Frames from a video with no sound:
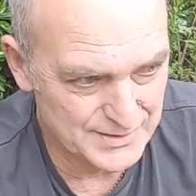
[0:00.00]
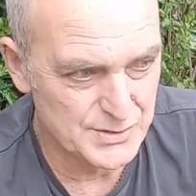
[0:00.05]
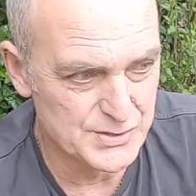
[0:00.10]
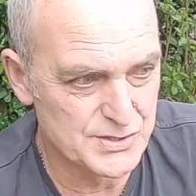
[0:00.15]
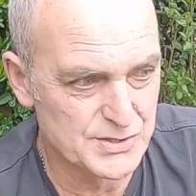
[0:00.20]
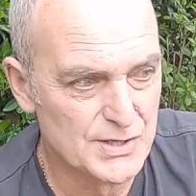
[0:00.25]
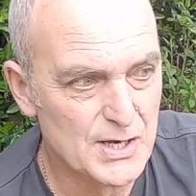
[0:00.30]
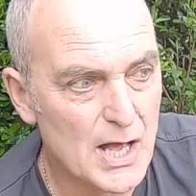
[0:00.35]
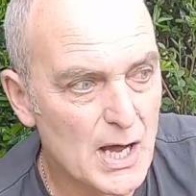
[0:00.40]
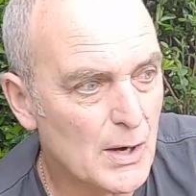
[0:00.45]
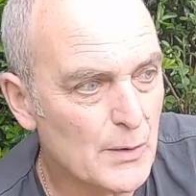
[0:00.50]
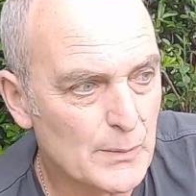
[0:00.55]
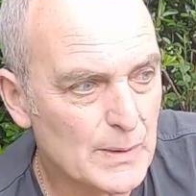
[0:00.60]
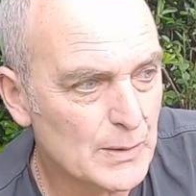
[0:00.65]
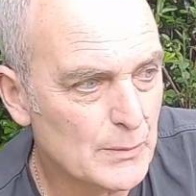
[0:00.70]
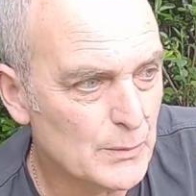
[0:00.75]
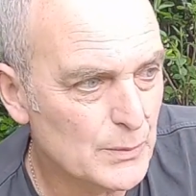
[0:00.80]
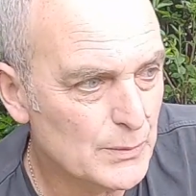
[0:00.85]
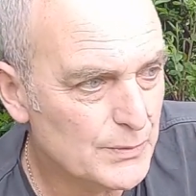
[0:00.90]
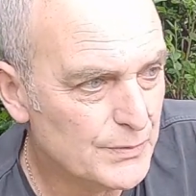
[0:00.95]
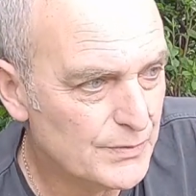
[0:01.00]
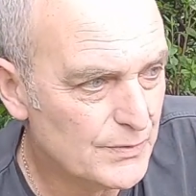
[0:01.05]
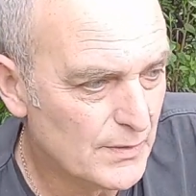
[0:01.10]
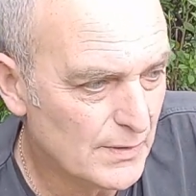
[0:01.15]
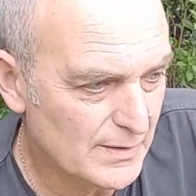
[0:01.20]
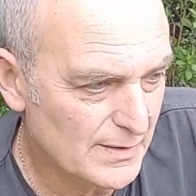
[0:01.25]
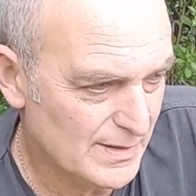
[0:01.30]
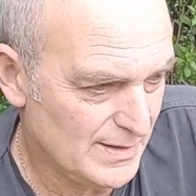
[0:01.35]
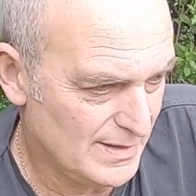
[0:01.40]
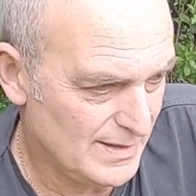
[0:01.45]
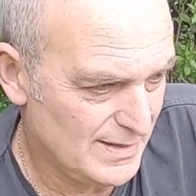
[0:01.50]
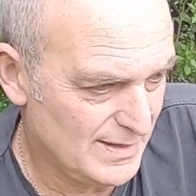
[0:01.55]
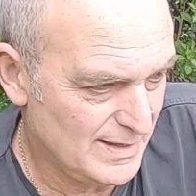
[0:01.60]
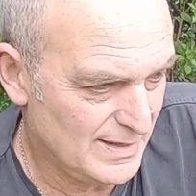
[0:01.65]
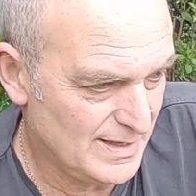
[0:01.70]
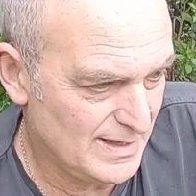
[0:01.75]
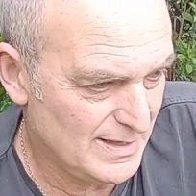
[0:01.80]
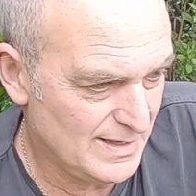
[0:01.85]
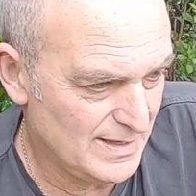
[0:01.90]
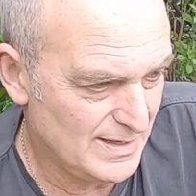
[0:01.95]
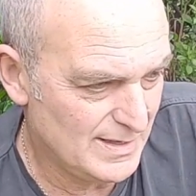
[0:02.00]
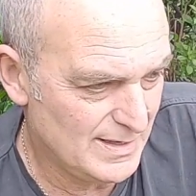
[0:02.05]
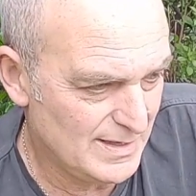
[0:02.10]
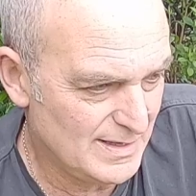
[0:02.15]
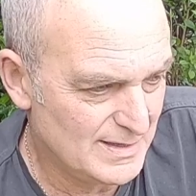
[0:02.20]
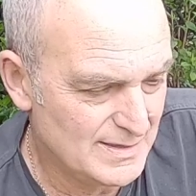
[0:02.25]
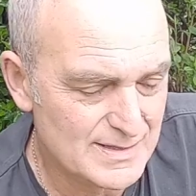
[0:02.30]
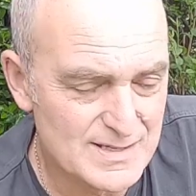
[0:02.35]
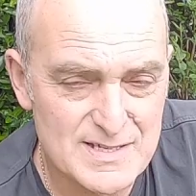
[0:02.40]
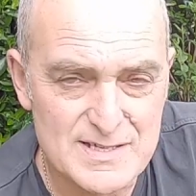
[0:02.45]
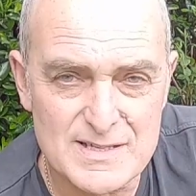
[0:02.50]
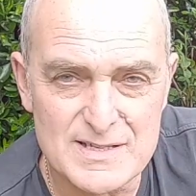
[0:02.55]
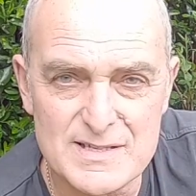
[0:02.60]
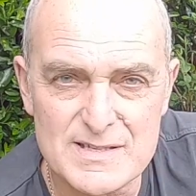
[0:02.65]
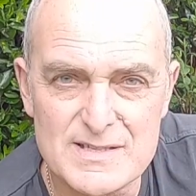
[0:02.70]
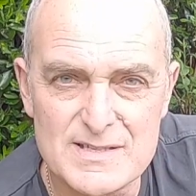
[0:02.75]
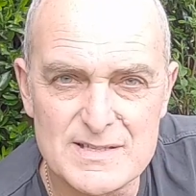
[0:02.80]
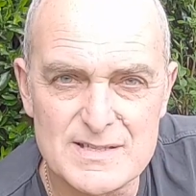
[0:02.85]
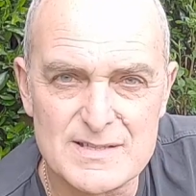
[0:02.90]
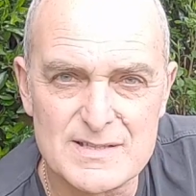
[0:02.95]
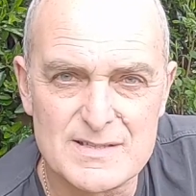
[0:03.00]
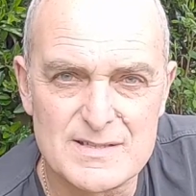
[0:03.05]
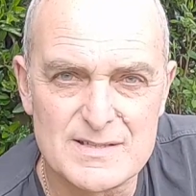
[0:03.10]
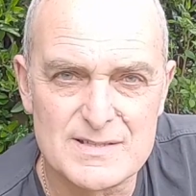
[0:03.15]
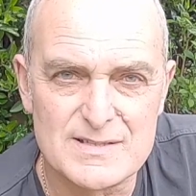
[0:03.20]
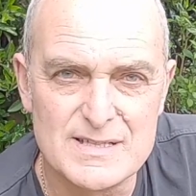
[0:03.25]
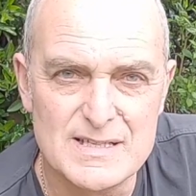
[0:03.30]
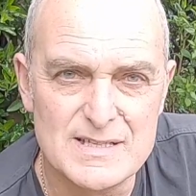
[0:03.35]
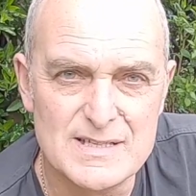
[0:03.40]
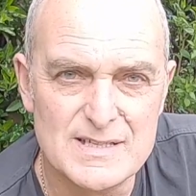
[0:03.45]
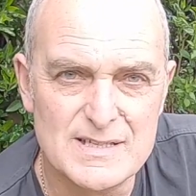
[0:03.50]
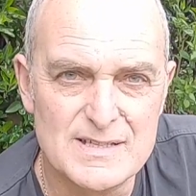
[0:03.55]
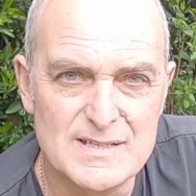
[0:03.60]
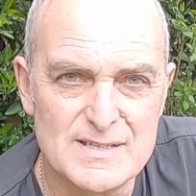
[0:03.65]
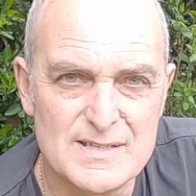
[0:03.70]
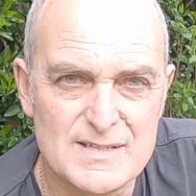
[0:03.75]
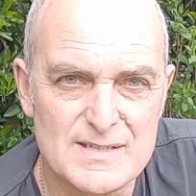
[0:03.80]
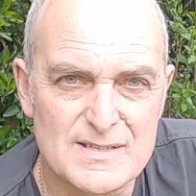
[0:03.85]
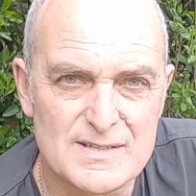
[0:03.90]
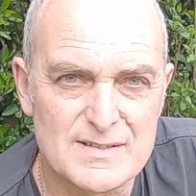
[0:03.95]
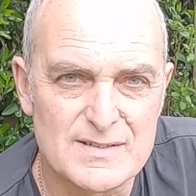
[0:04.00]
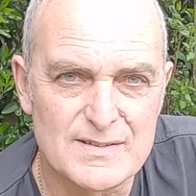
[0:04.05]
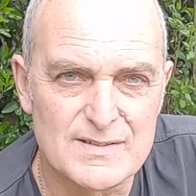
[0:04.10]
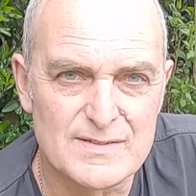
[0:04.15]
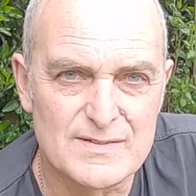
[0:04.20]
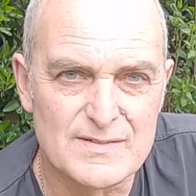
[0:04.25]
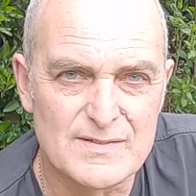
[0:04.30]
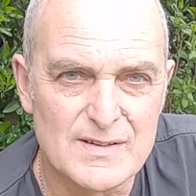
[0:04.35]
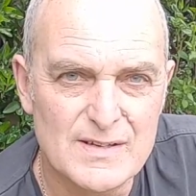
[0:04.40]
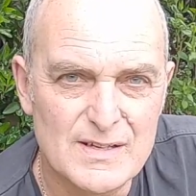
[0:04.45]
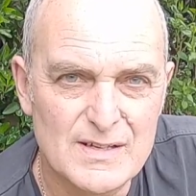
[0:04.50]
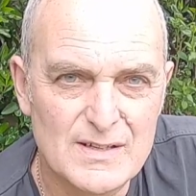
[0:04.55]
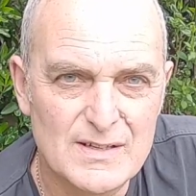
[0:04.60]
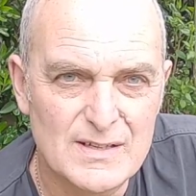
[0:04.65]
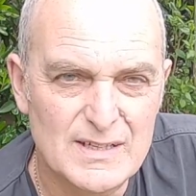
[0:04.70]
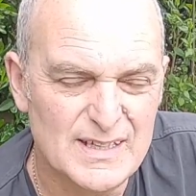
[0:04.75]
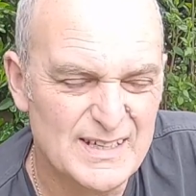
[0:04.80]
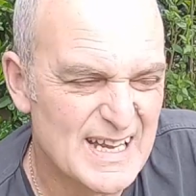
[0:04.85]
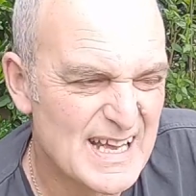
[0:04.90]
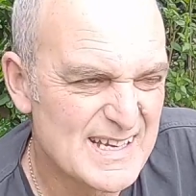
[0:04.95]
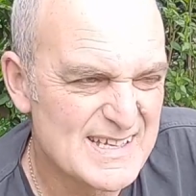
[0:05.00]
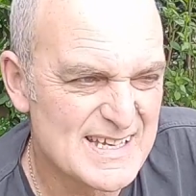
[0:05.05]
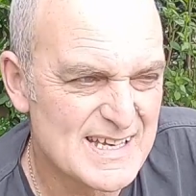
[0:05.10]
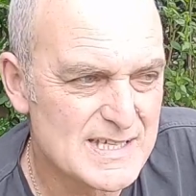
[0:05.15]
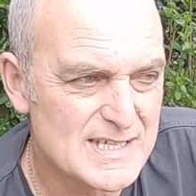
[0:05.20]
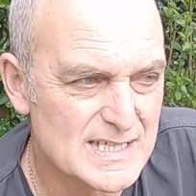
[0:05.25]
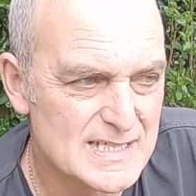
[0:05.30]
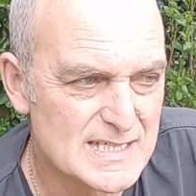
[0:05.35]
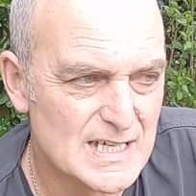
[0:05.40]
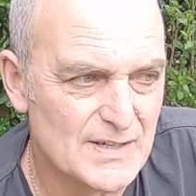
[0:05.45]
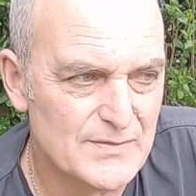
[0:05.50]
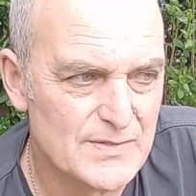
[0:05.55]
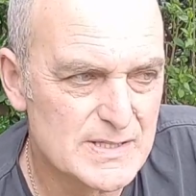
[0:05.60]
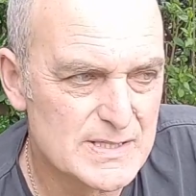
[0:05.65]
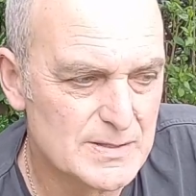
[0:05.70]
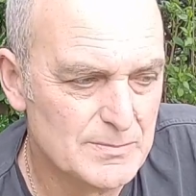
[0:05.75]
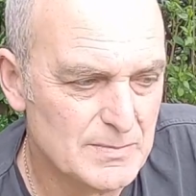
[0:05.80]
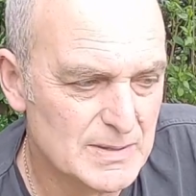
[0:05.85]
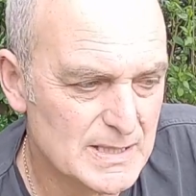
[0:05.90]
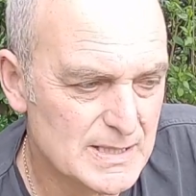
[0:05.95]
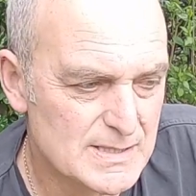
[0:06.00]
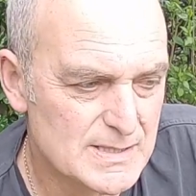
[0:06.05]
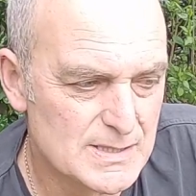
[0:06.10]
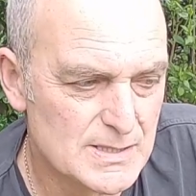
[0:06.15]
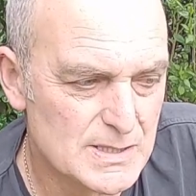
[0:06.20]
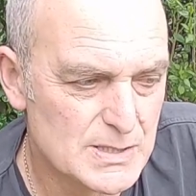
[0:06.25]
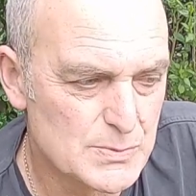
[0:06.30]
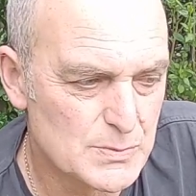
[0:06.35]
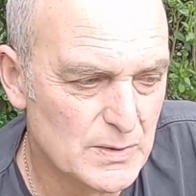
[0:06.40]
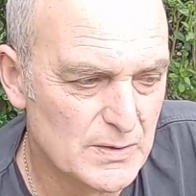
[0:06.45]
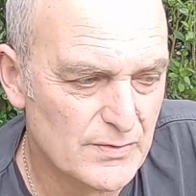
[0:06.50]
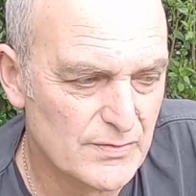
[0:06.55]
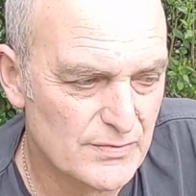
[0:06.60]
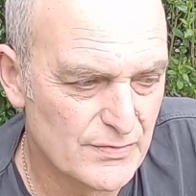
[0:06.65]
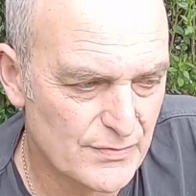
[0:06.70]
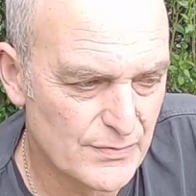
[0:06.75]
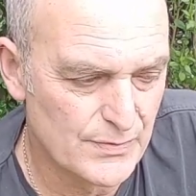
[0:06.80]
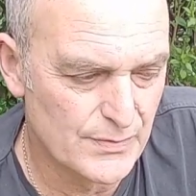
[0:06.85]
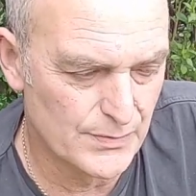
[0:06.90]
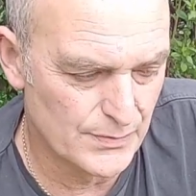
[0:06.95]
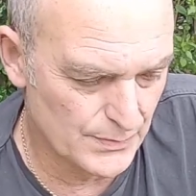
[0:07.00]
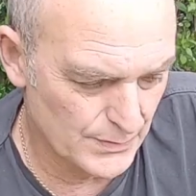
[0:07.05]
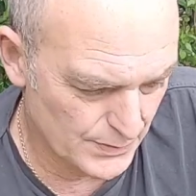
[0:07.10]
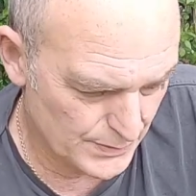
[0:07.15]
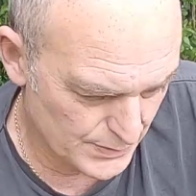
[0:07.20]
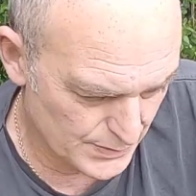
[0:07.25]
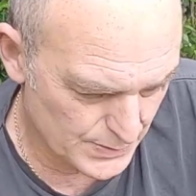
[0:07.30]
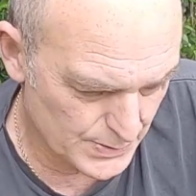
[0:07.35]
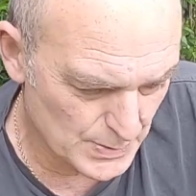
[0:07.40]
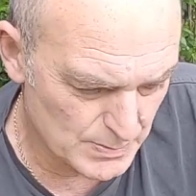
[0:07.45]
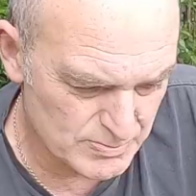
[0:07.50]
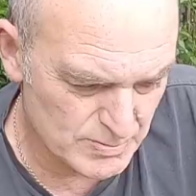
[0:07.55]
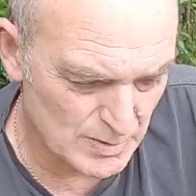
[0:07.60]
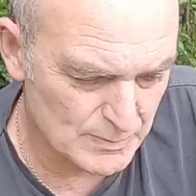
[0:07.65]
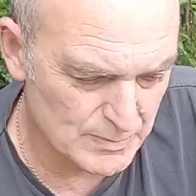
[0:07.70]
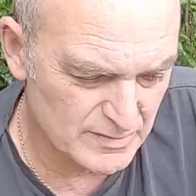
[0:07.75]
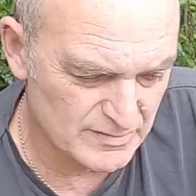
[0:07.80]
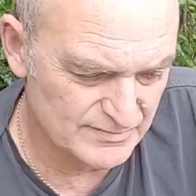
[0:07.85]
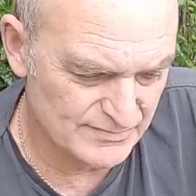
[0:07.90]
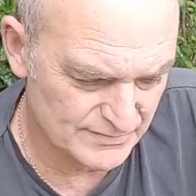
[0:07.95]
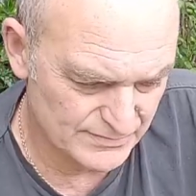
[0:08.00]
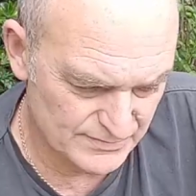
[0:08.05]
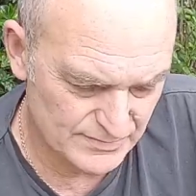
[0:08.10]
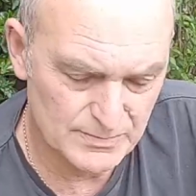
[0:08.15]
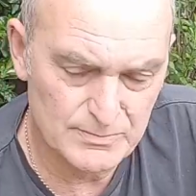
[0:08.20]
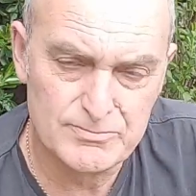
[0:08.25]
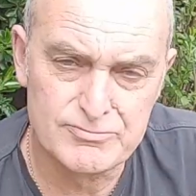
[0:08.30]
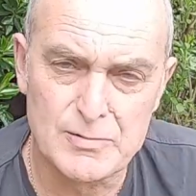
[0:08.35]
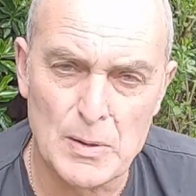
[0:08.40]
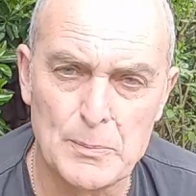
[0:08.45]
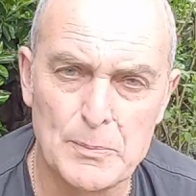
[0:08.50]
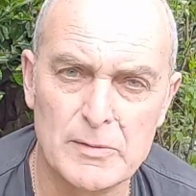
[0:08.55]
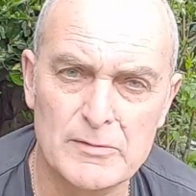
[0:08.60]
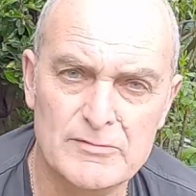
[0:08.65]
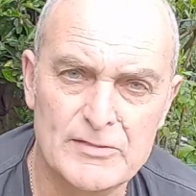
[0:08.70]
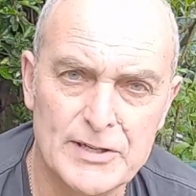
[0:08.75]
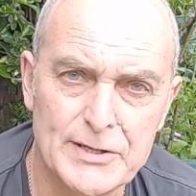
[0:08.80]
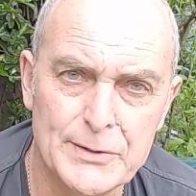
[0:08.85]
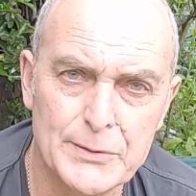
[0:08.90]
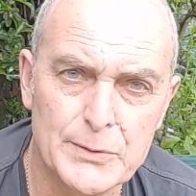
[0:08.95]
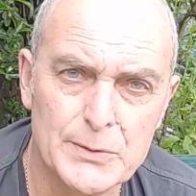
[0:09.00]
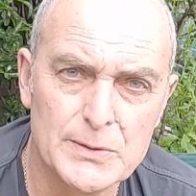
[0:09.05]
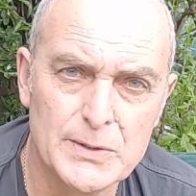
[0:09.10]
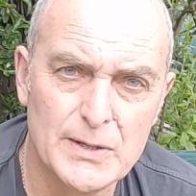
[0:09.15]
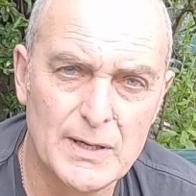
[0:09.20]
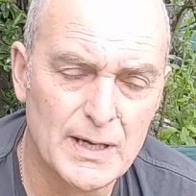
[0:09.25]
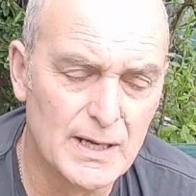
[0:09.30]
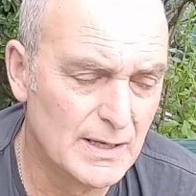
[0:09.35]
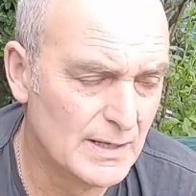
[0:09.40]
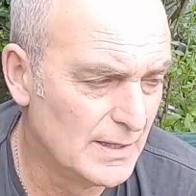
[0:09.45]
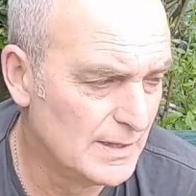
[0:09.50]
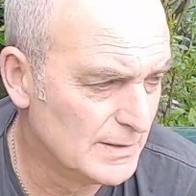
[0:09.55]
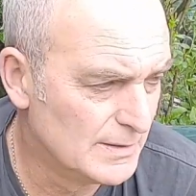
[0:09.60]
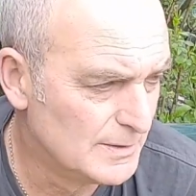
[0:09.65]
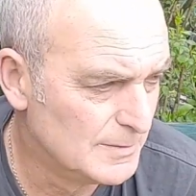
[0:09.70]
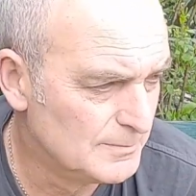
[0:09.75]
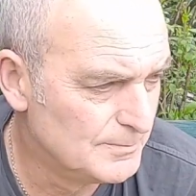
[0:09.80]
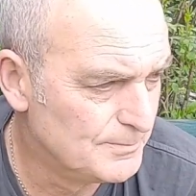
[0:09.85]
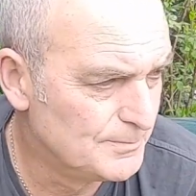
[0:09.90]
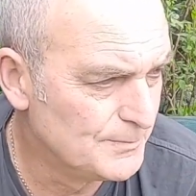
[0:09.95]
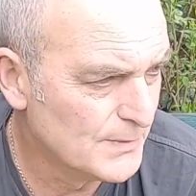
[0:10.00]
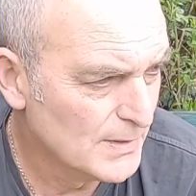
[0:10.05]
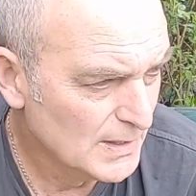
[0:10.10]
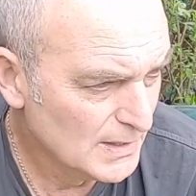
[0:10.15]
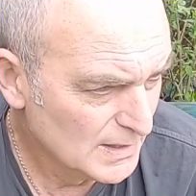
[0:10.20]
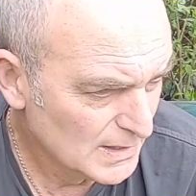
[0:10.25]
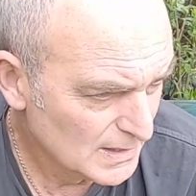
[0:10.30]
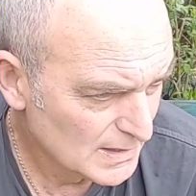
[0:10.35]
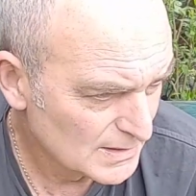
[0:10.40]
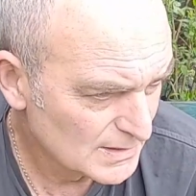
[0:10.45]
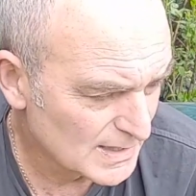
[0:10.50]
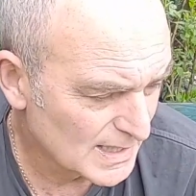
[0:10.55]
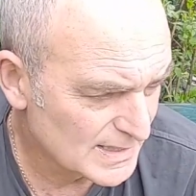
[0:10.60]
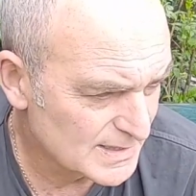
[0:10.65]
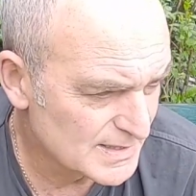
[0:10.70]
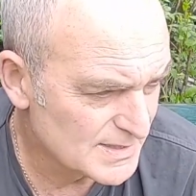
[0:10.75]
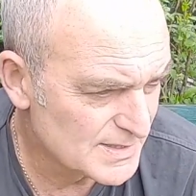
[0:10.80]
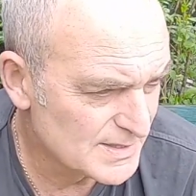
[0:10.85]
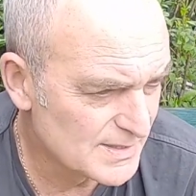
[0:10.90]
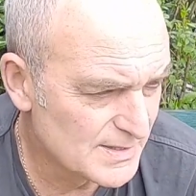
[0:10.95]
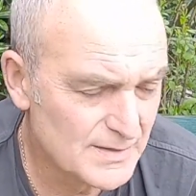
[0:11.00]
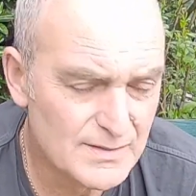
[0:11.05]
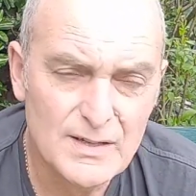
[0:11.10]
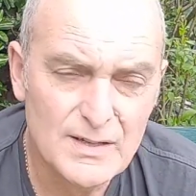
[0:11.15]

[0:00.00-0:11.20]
just know it would hit distances in excess of 70 metres with the proper reel, like a